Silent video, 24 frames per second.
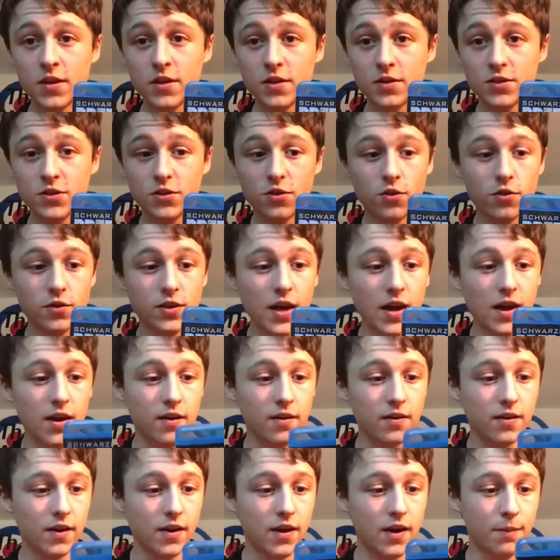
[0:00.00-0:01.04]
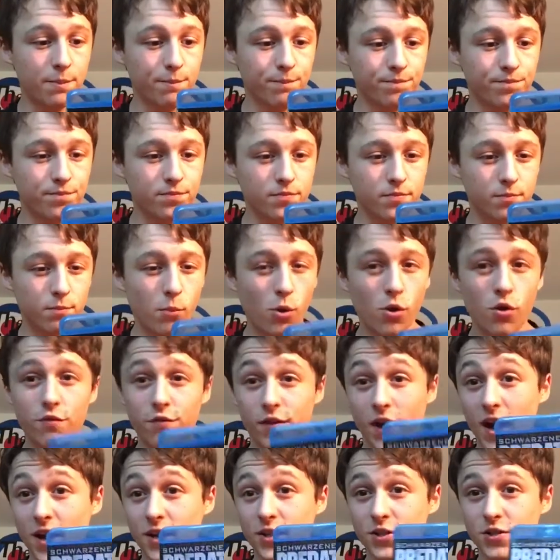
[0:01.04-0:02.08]
So yeah, more of
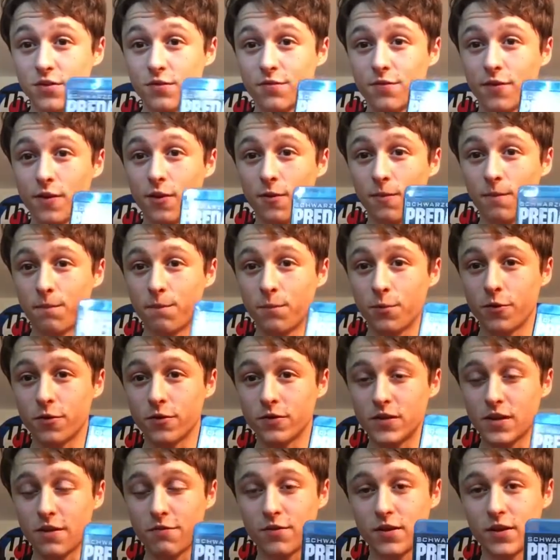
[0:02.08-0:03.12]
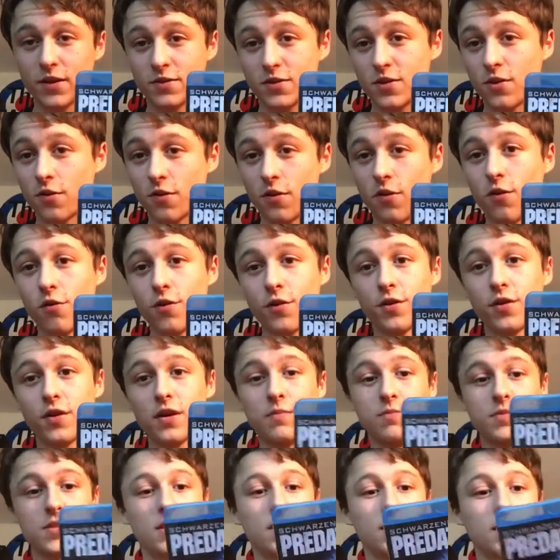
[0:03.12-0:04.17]
an action film, but definitely it's got the horror
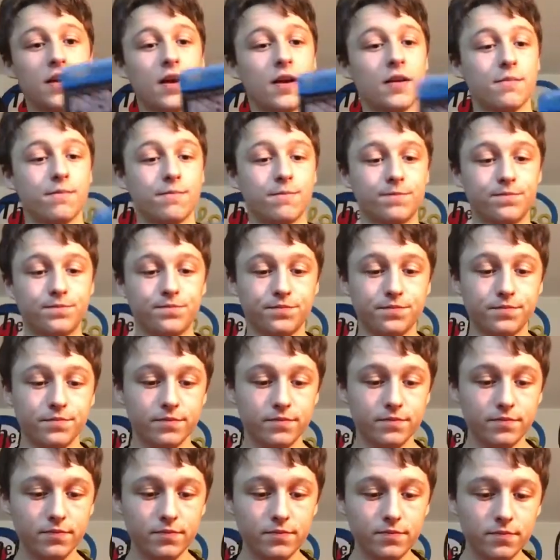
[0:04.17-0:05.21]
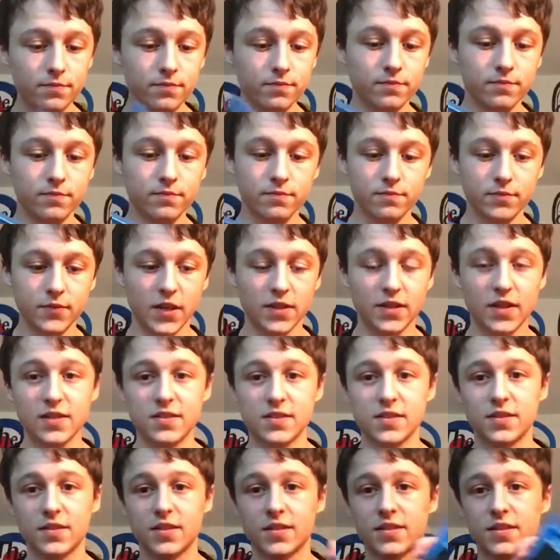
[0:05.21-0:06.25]
themes in there. And there's
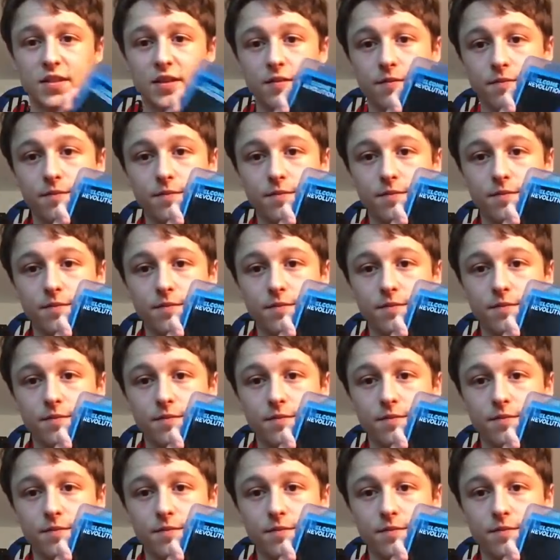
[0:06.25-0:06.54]
the disc.